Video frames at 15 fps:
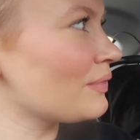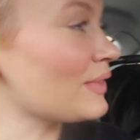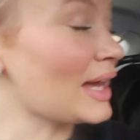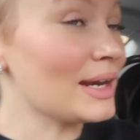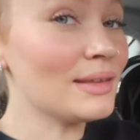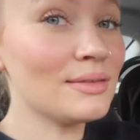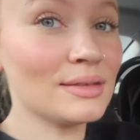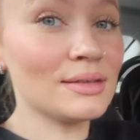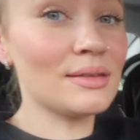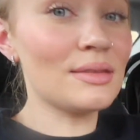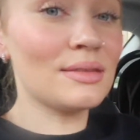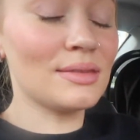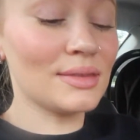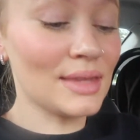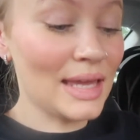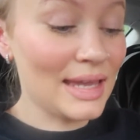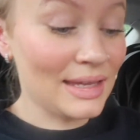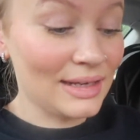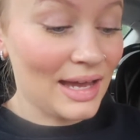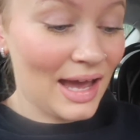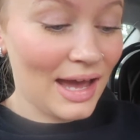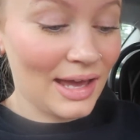That is
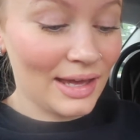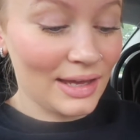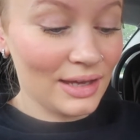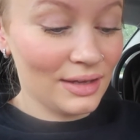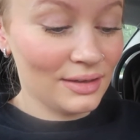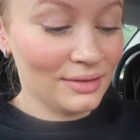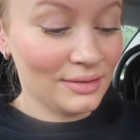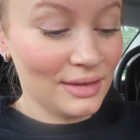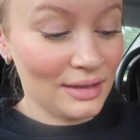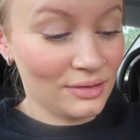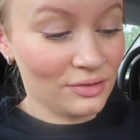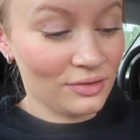insane. I, that's